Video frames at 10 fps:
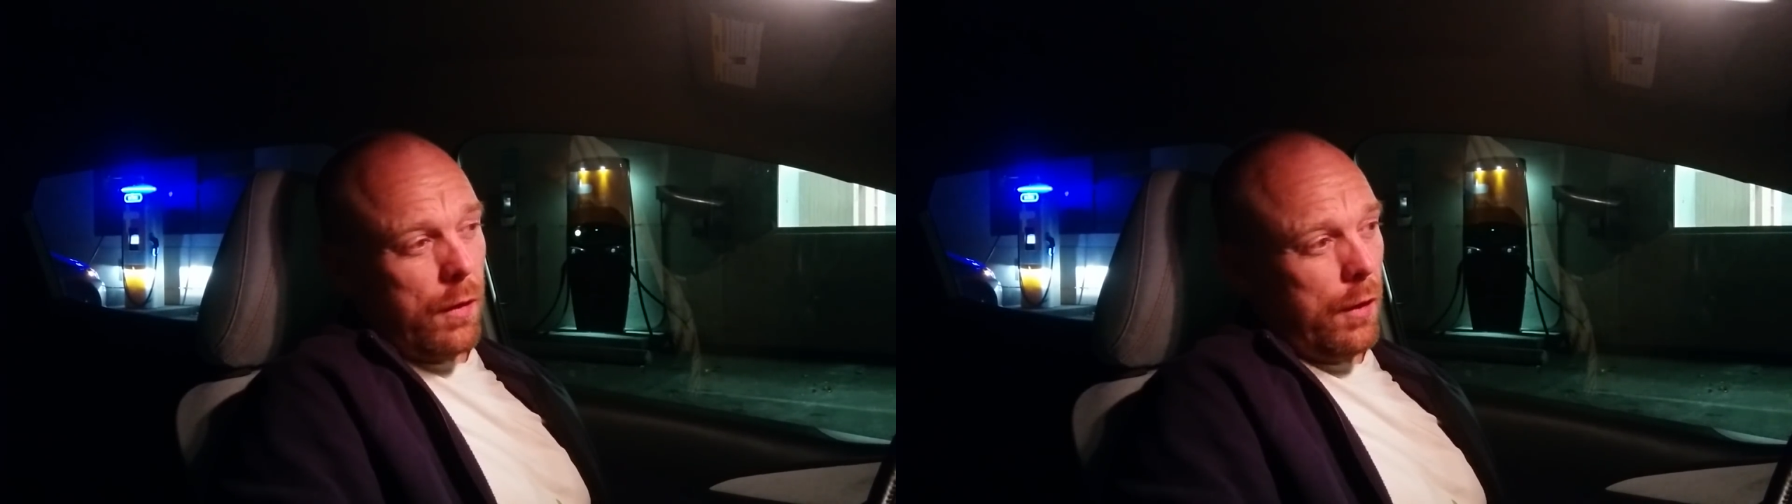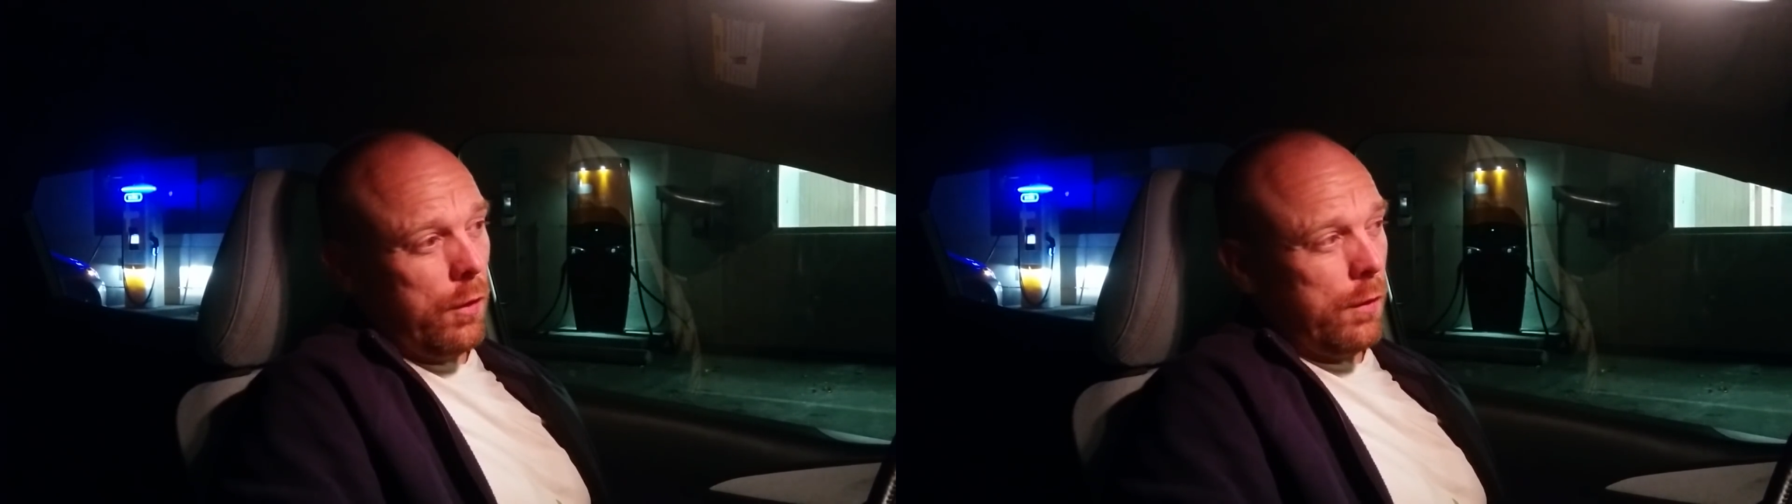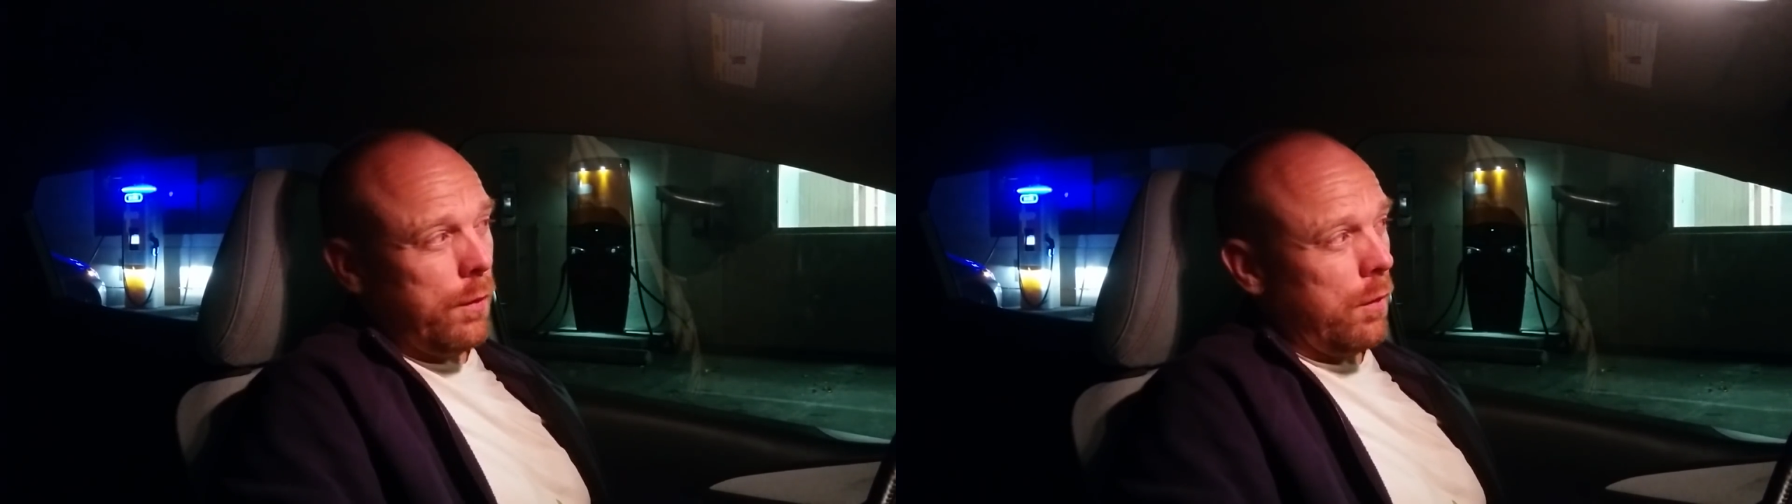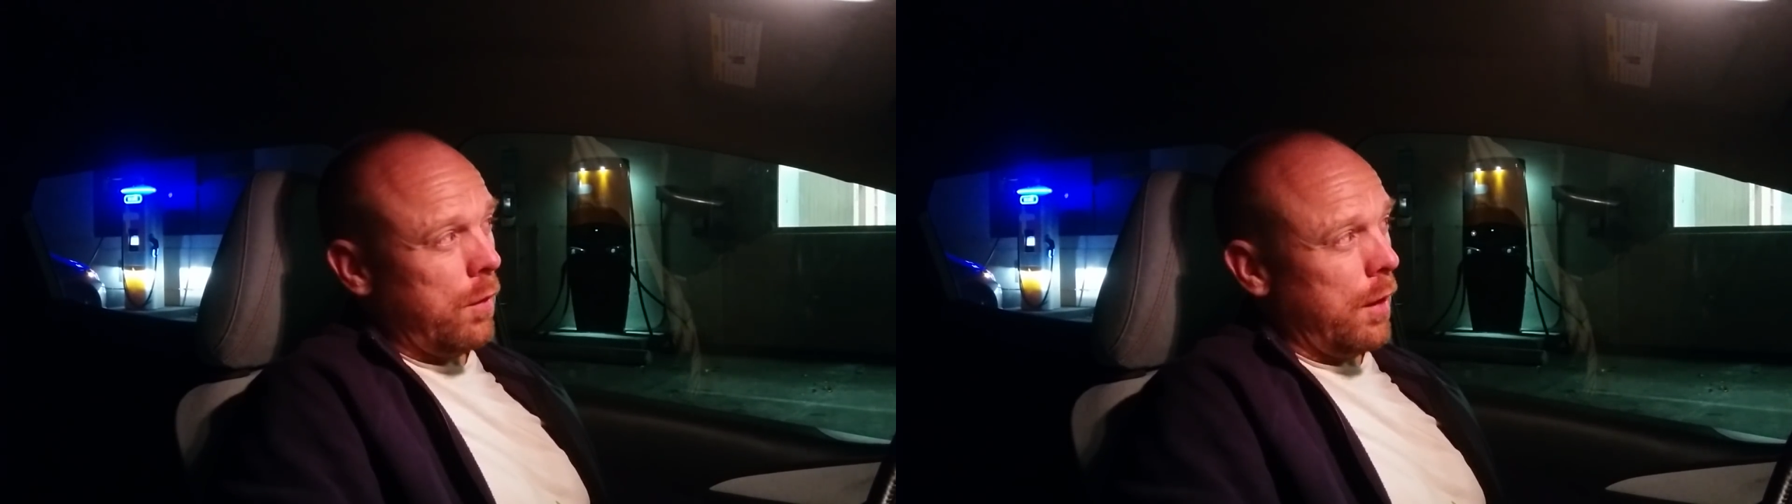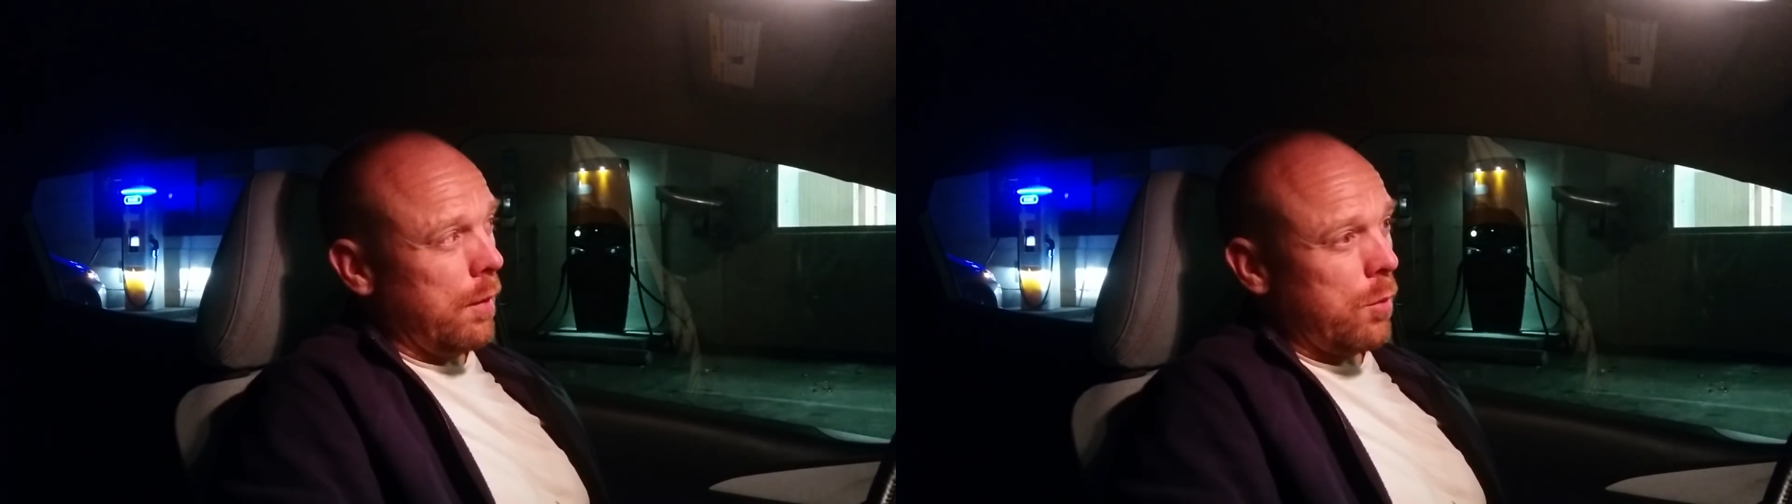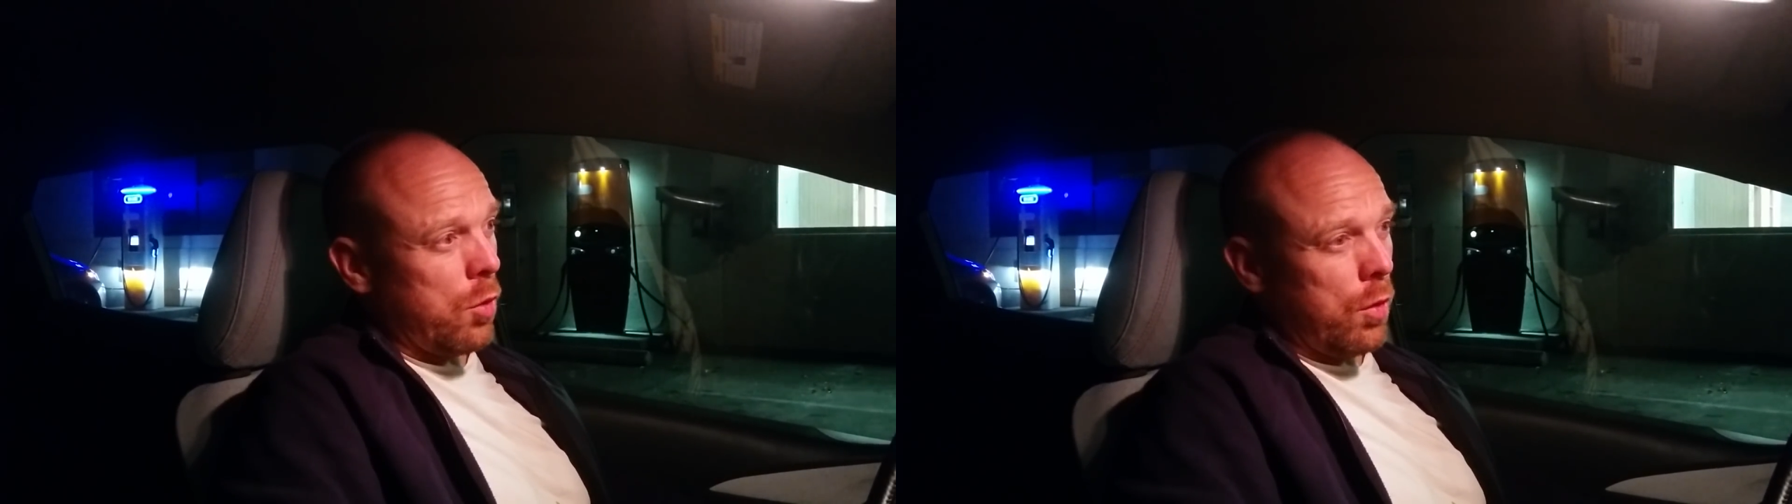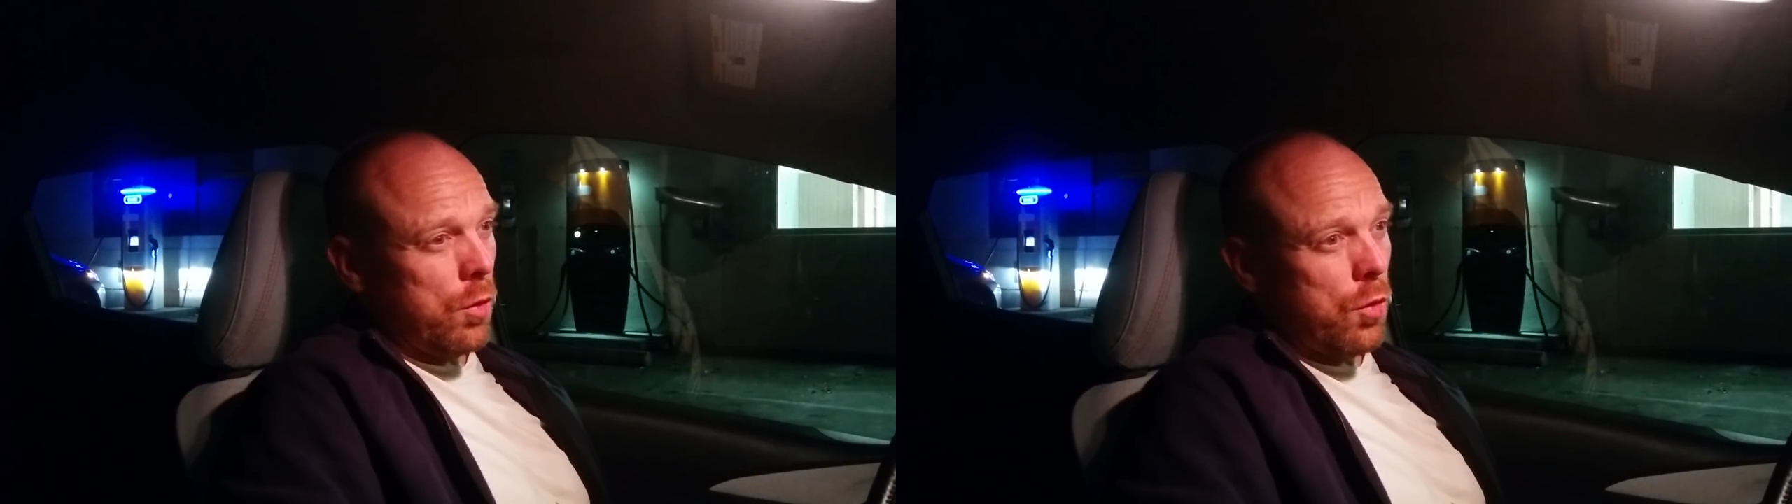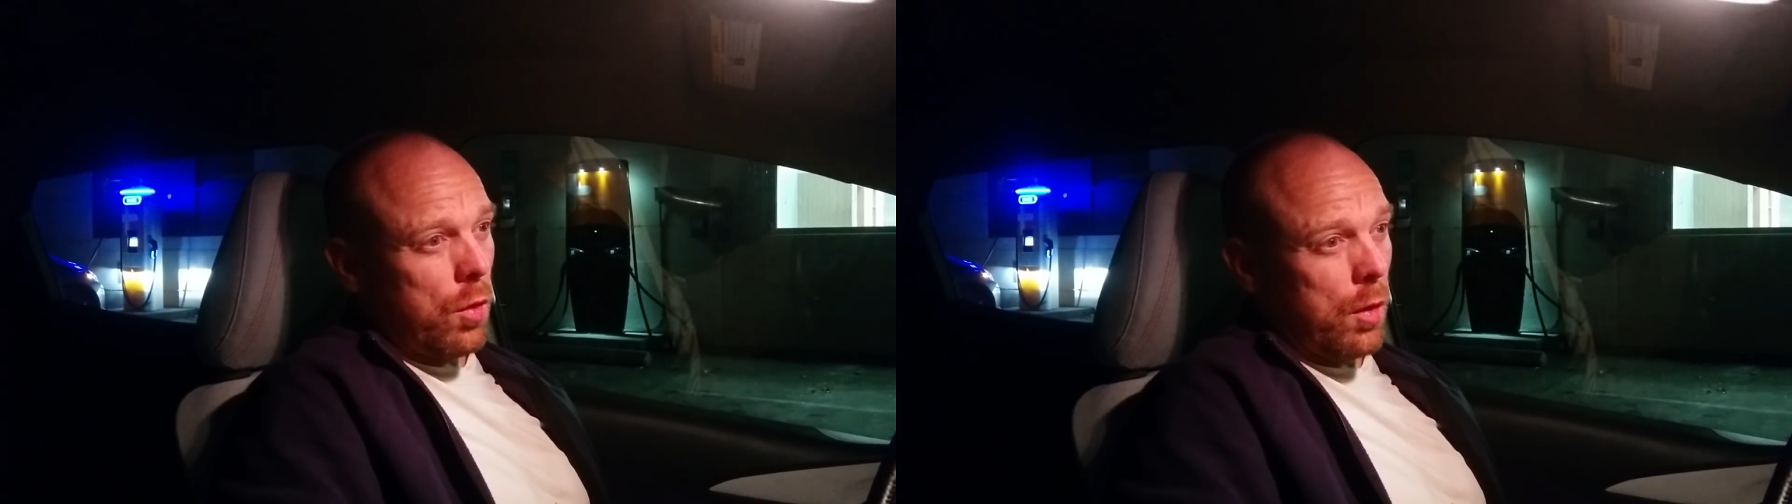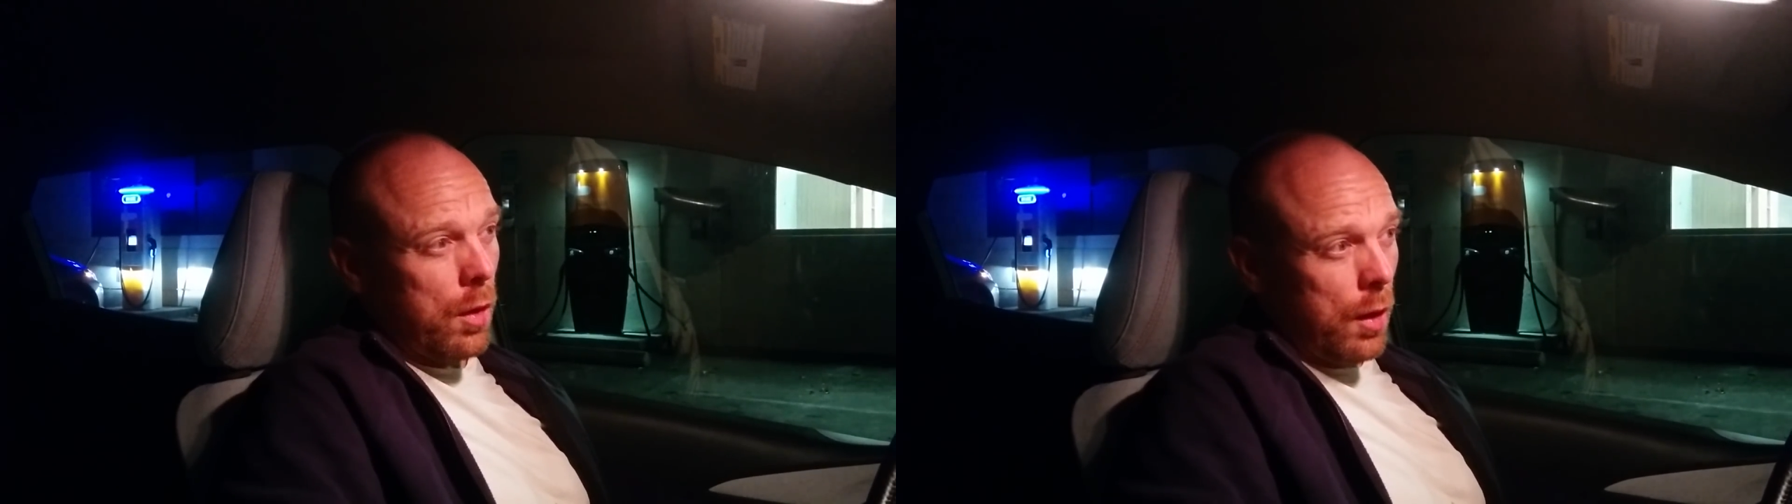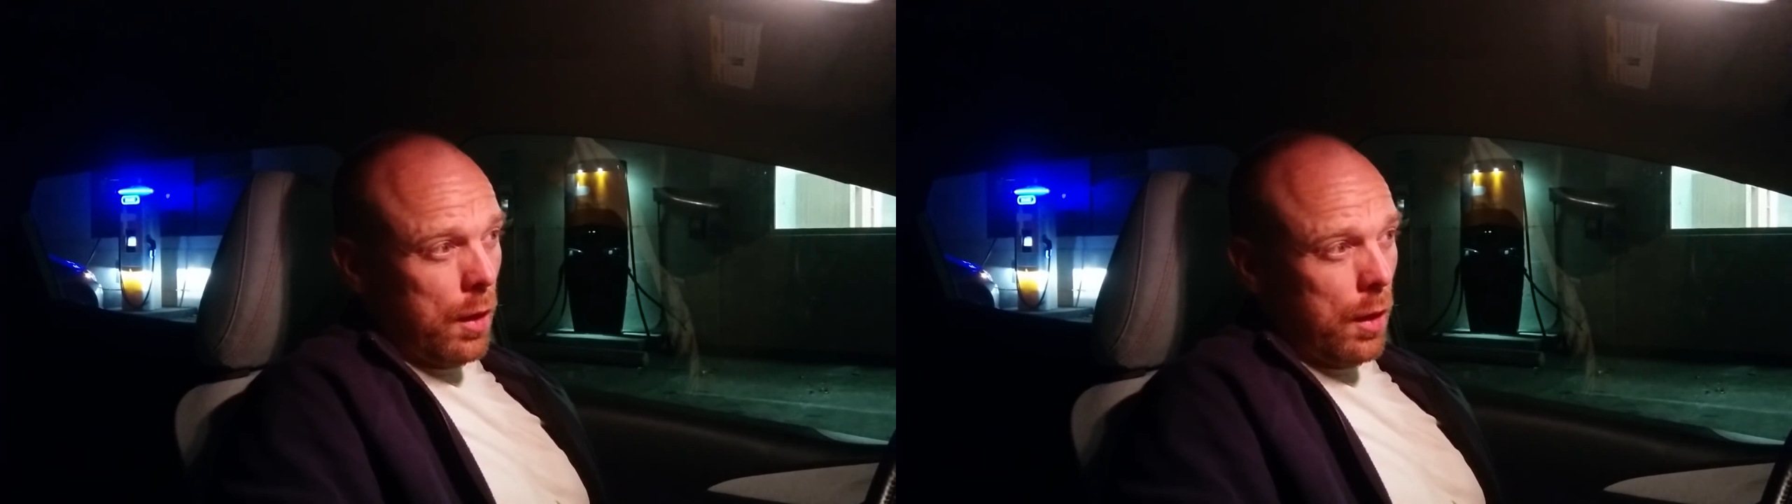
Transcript: 150 amp charger.